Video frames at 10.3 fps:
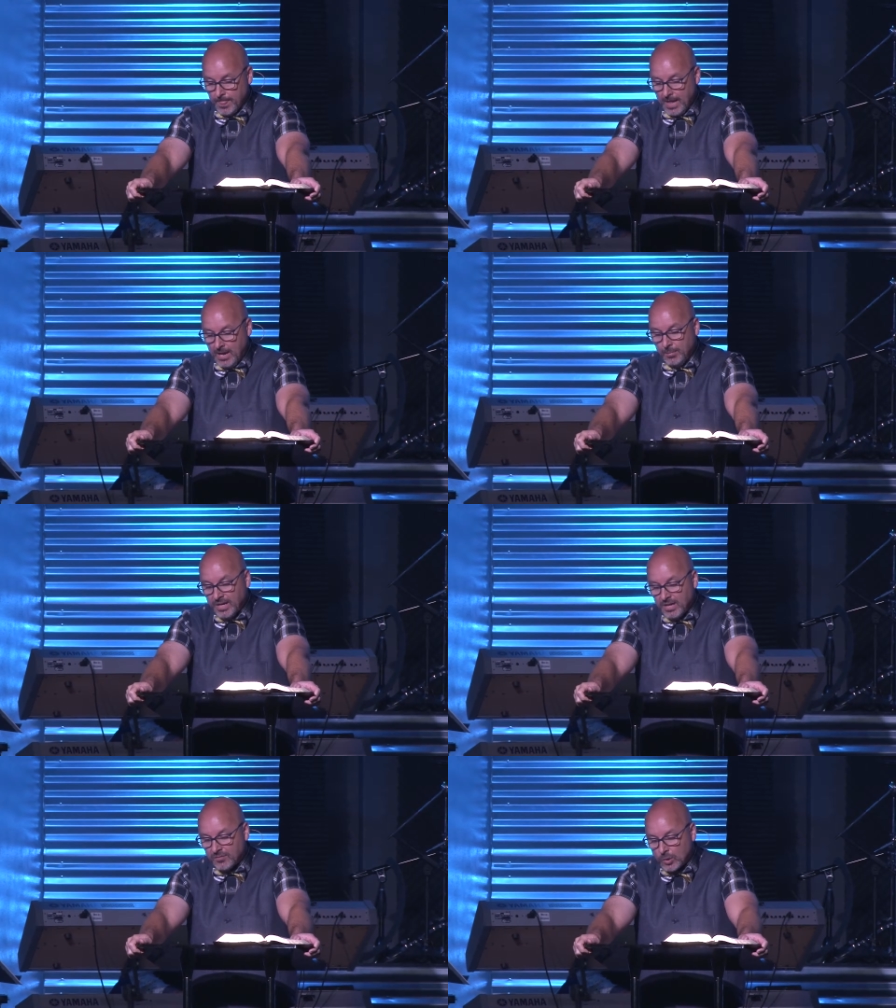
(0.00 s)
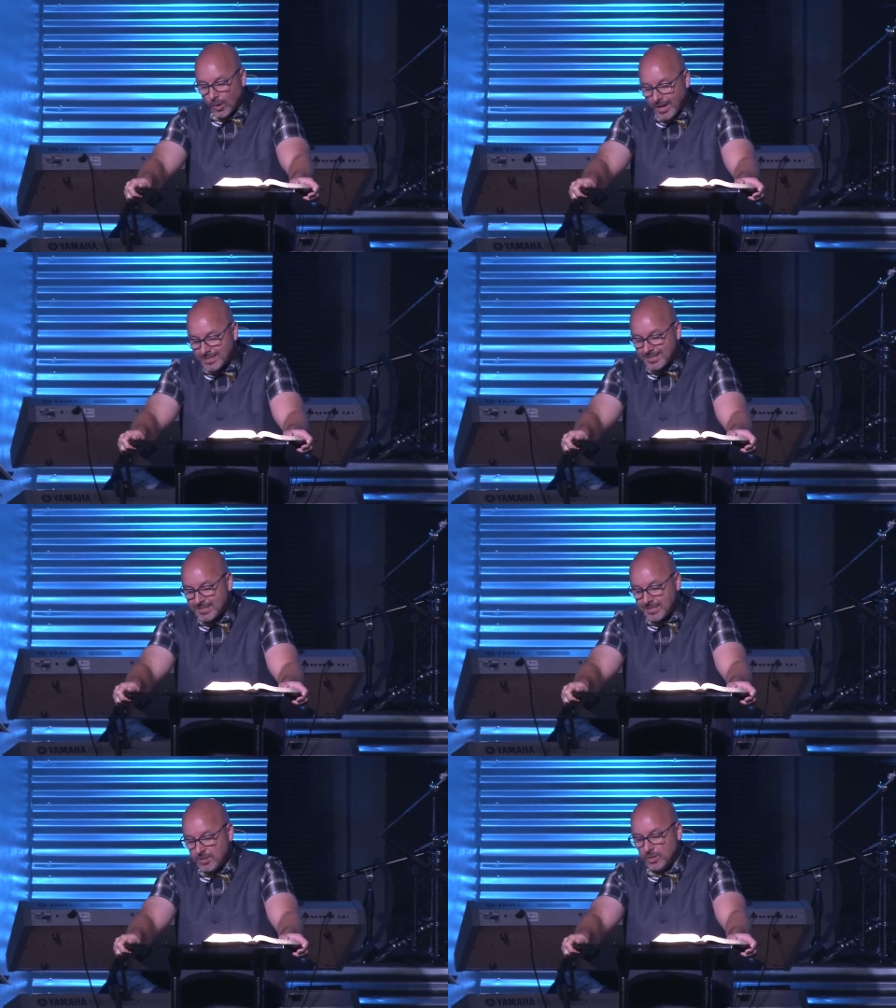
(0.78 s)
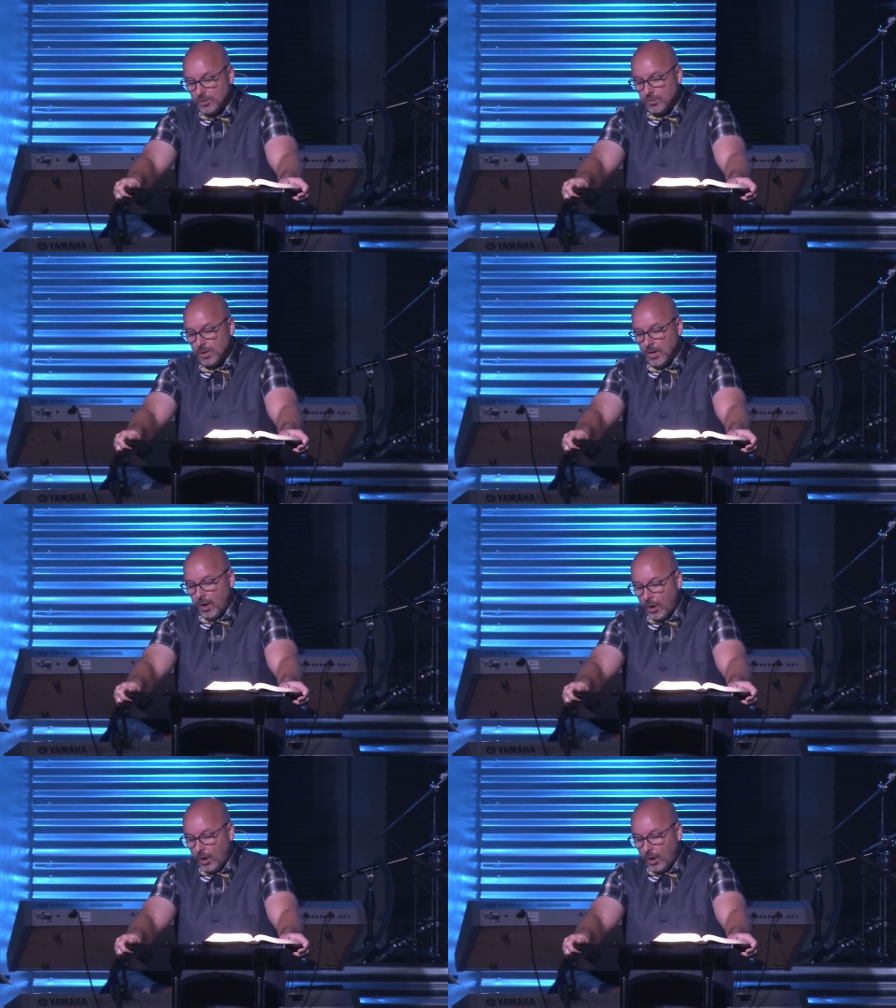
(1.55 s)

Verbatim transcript: But if Christ is in you,